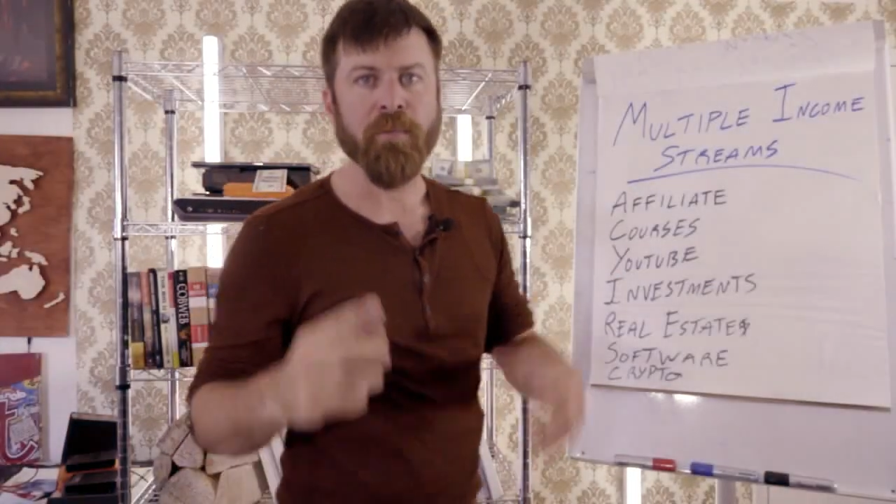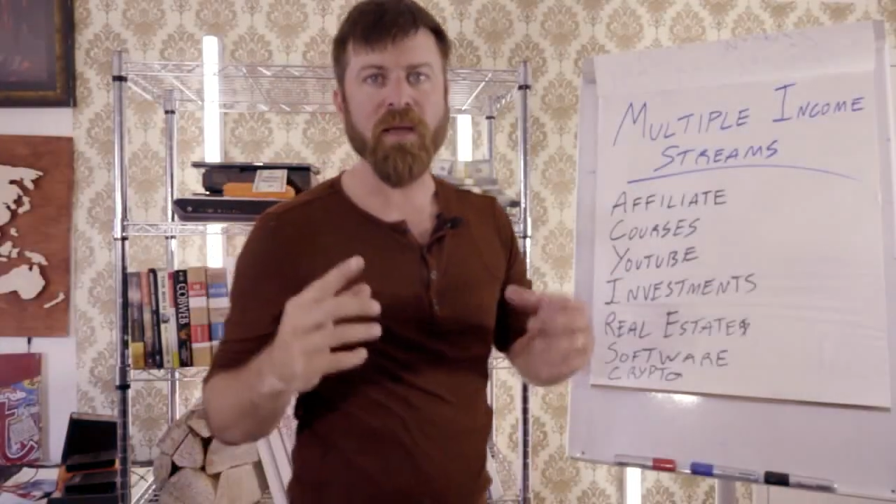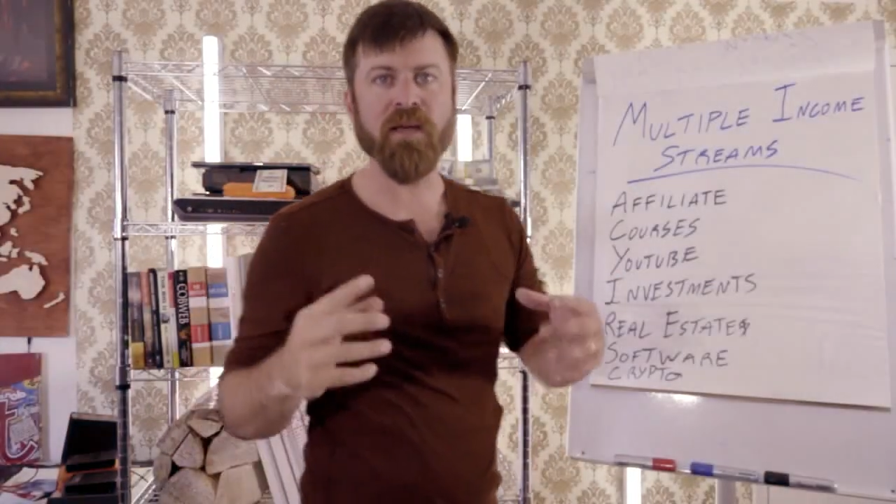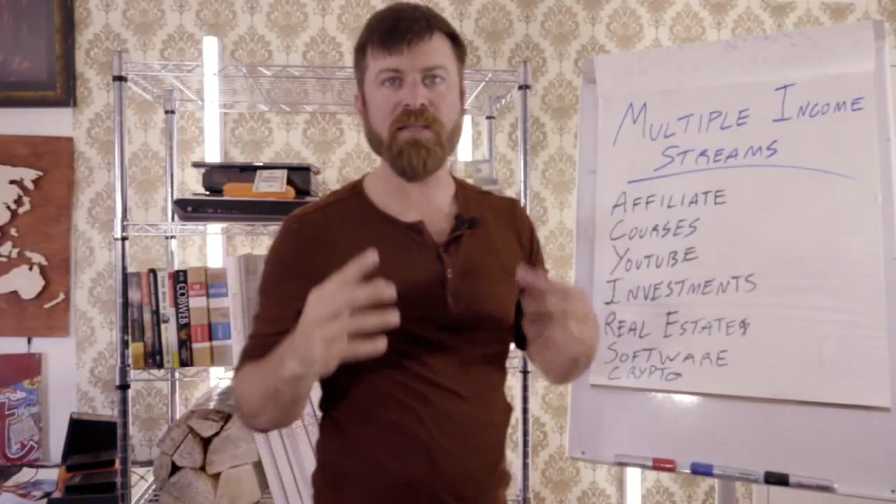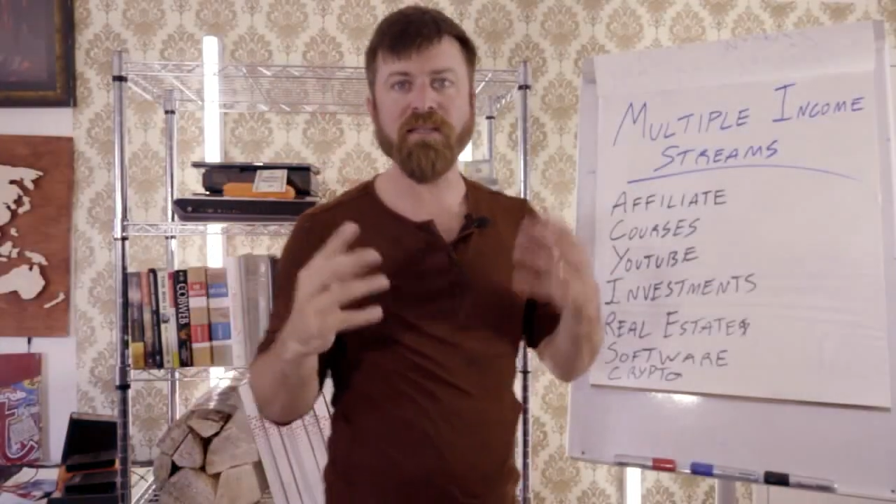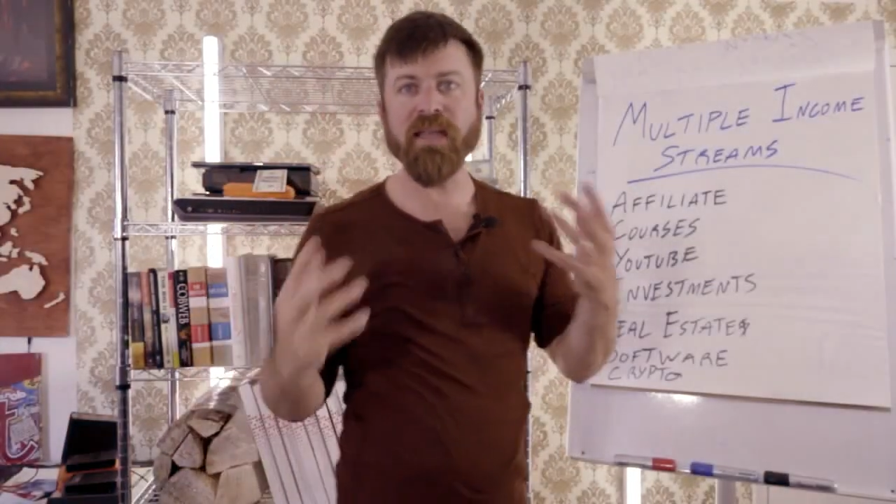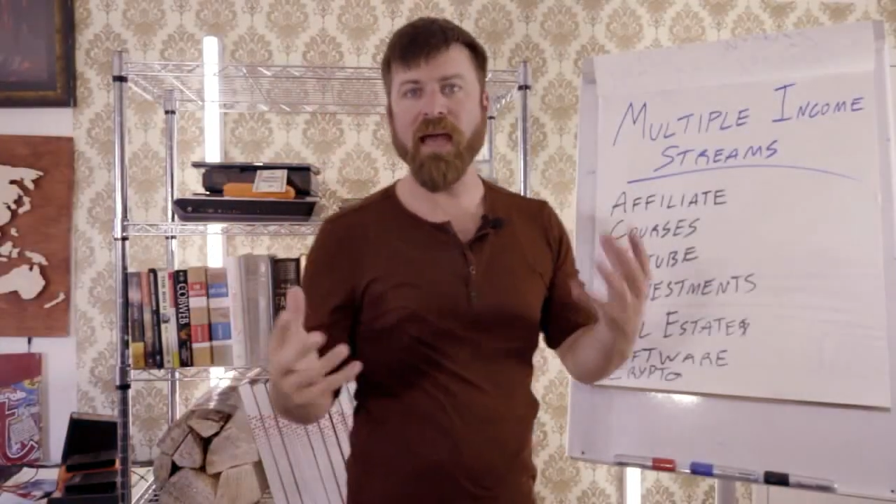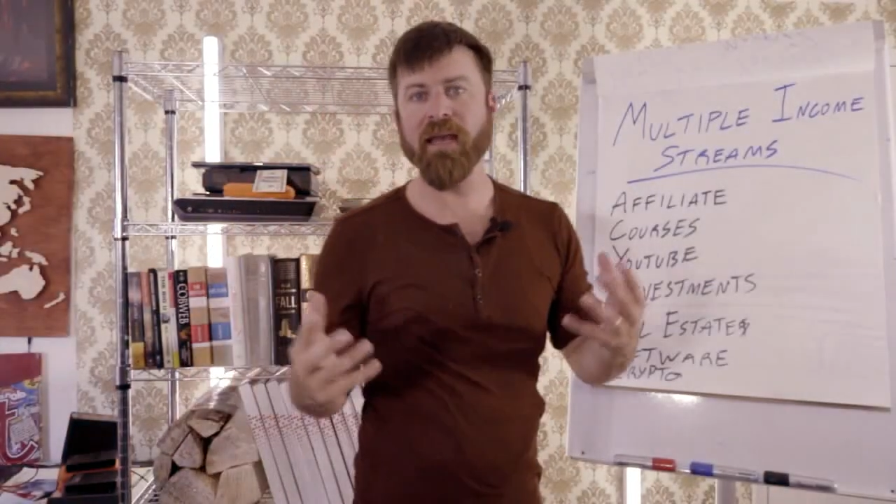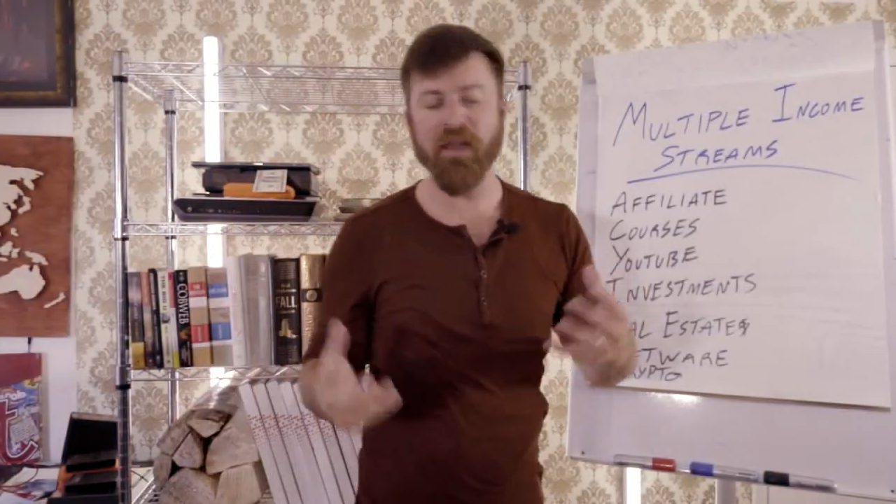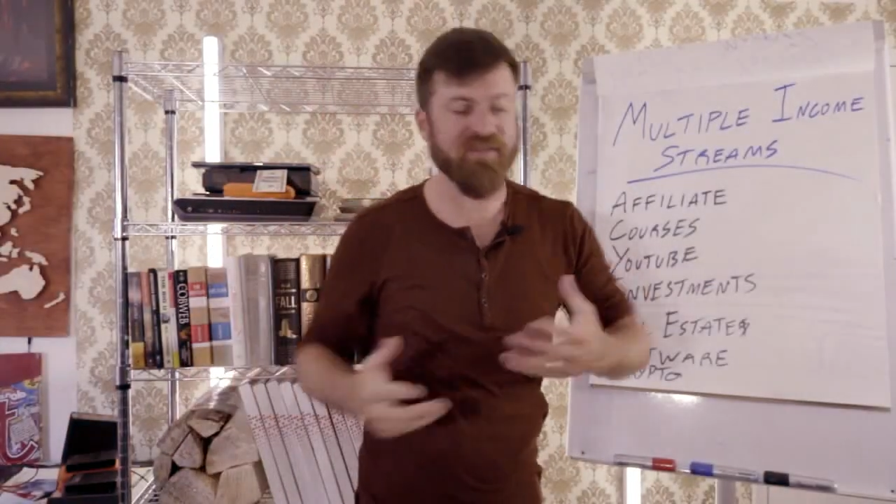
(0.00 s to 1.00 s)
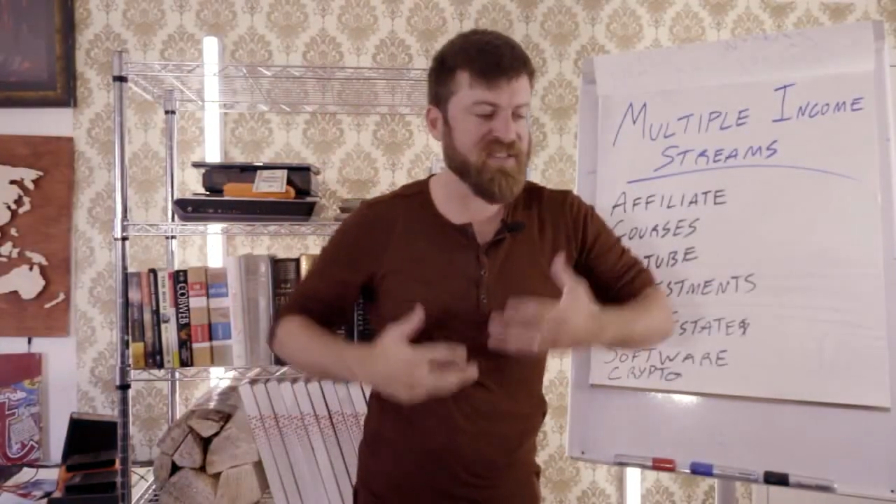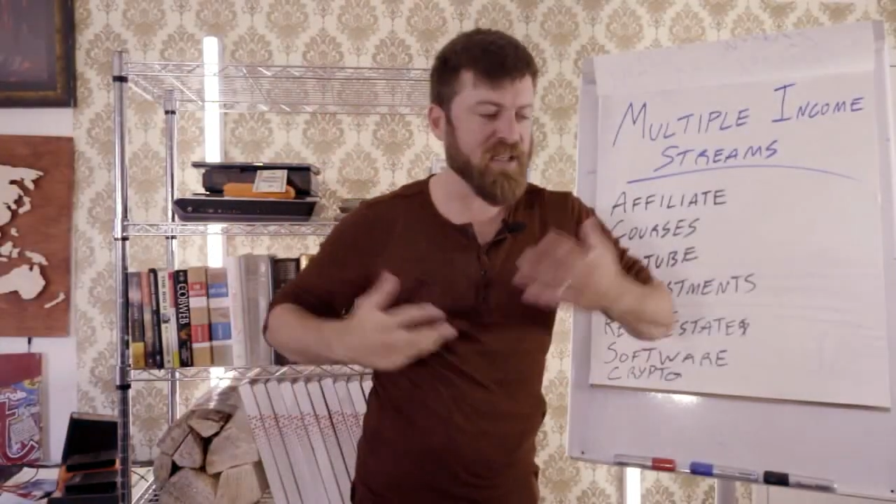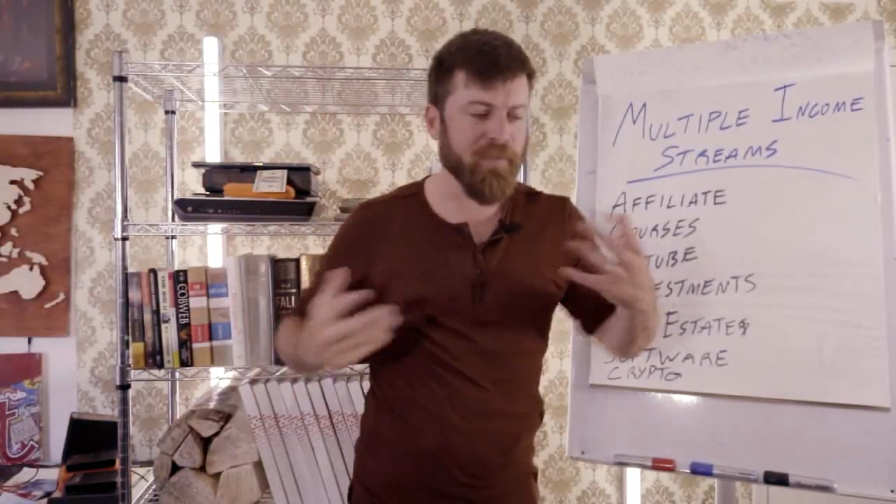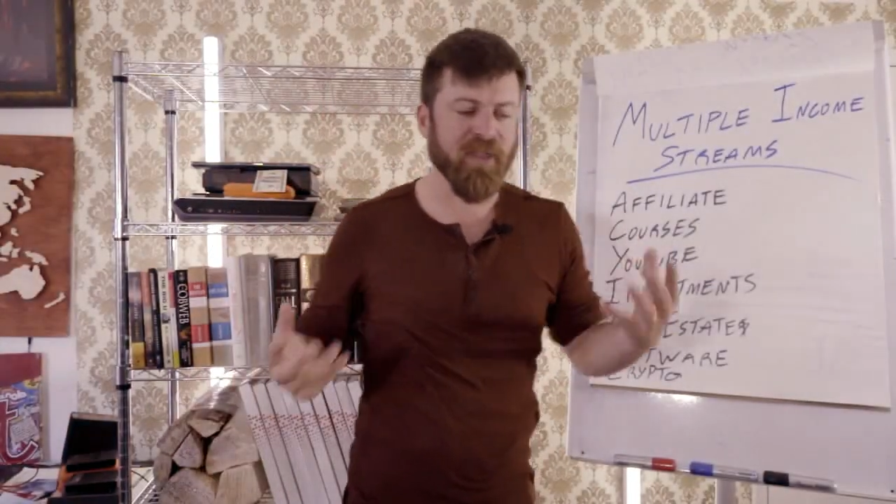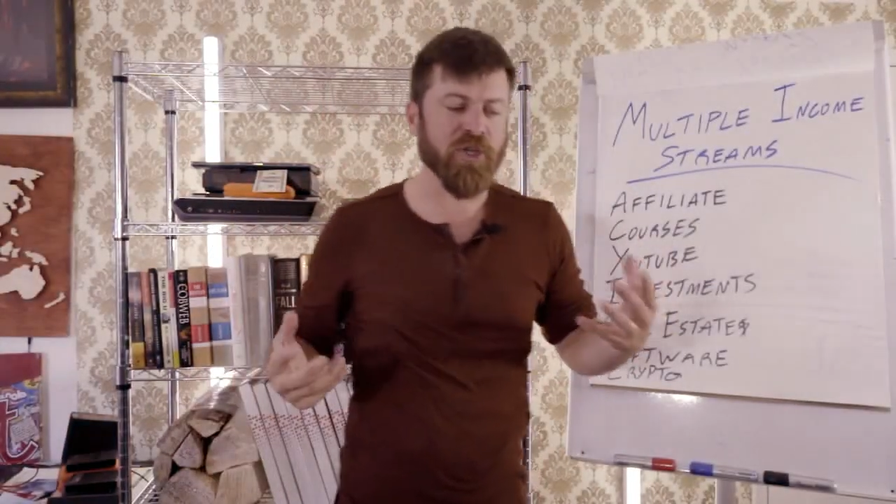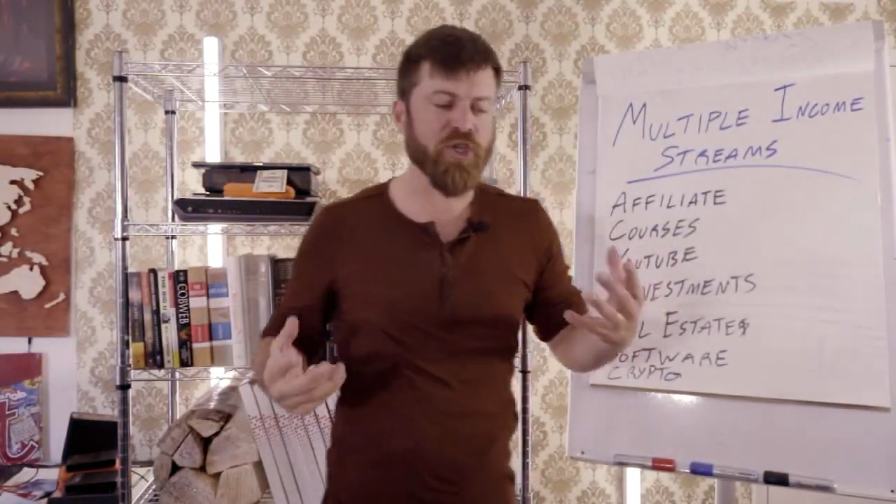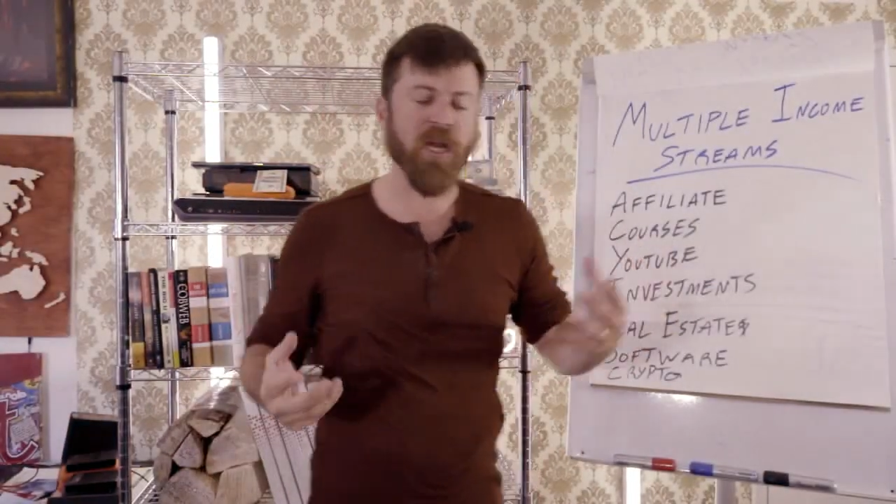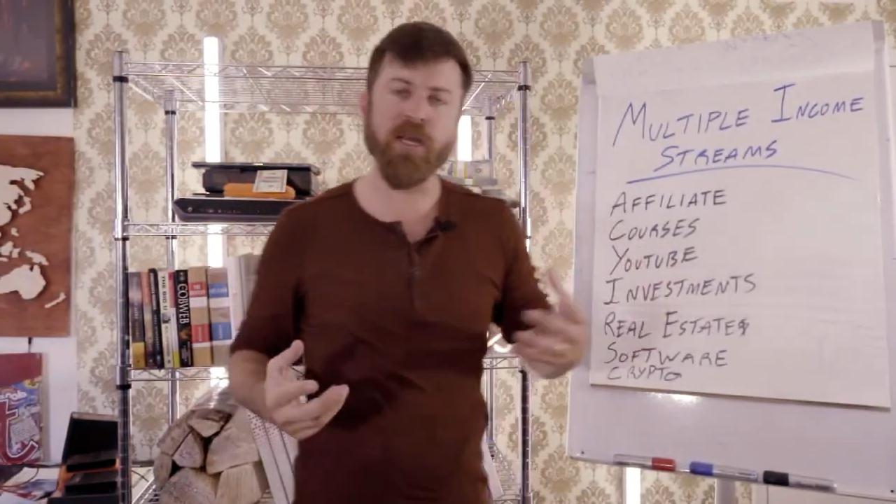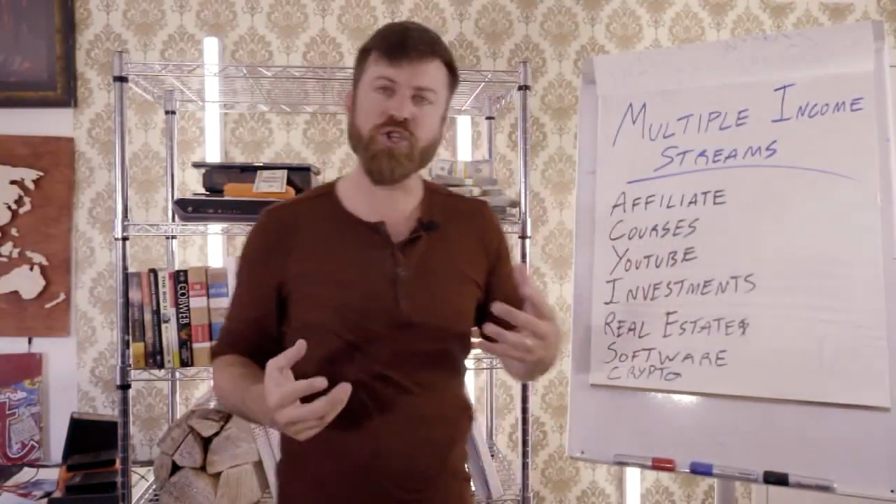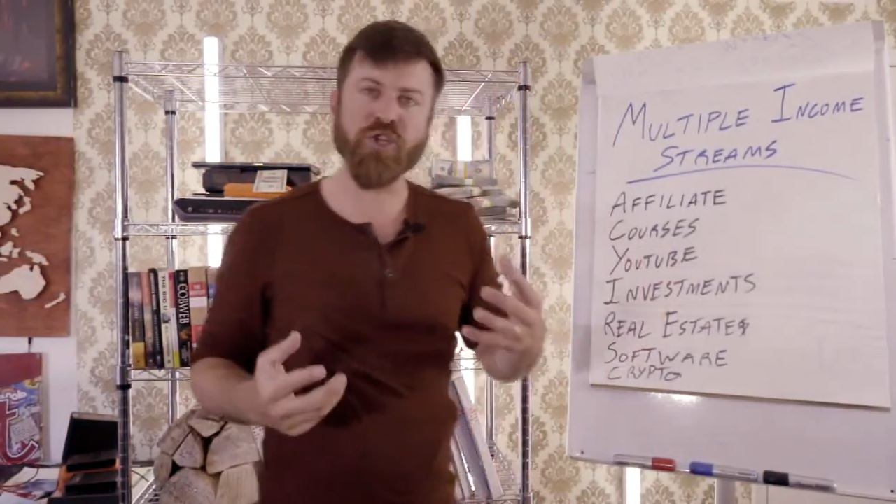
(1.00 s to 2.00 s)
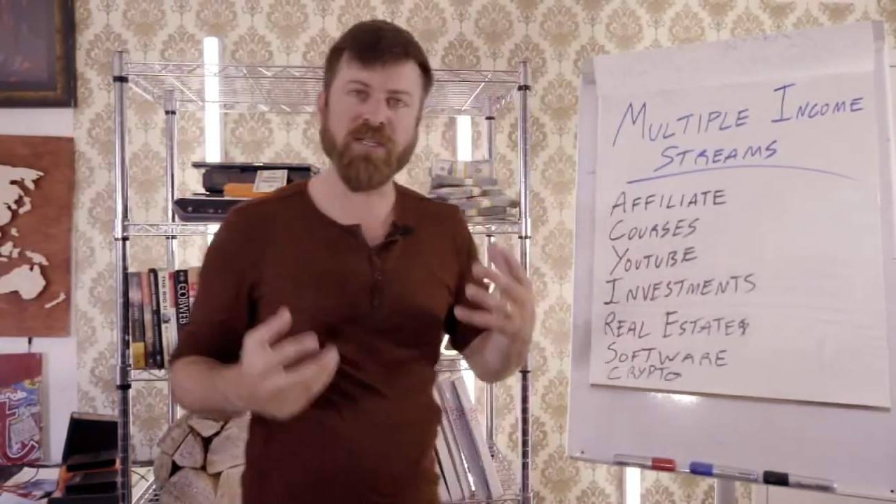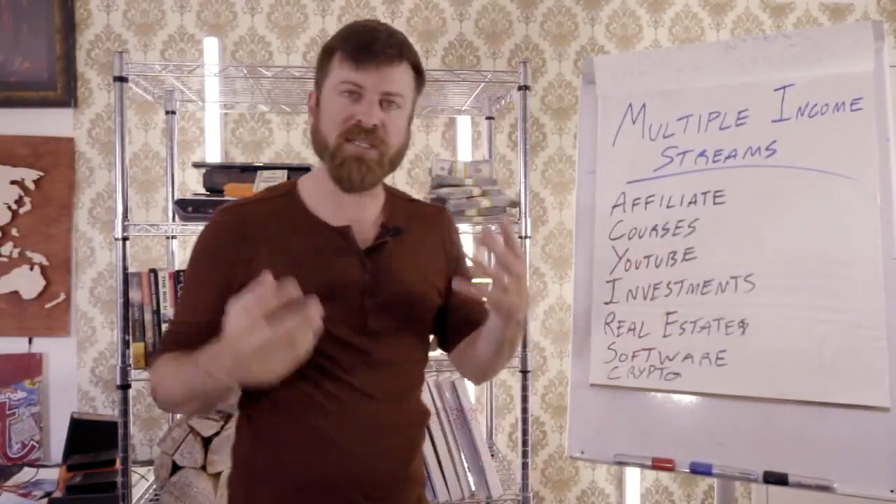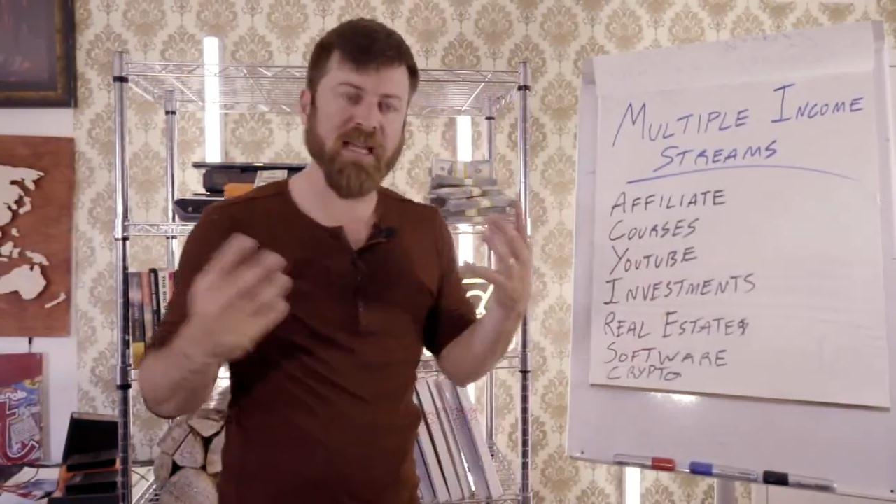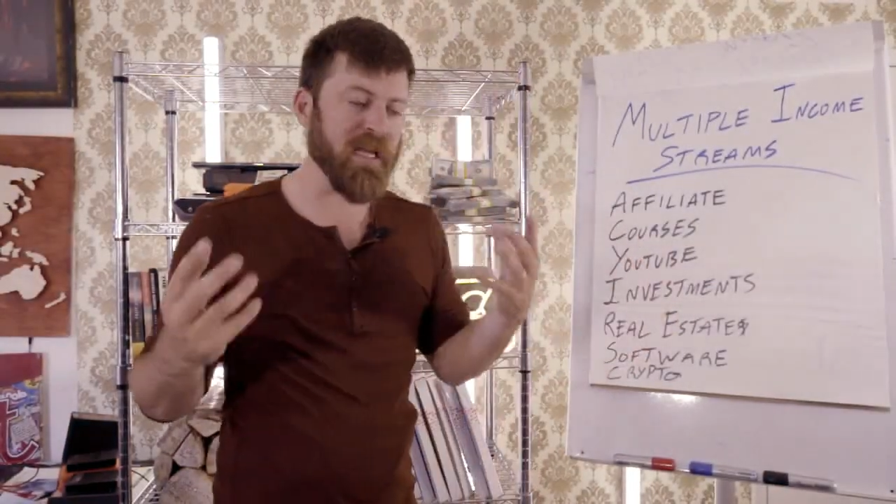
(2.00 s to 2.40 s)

because then if something changes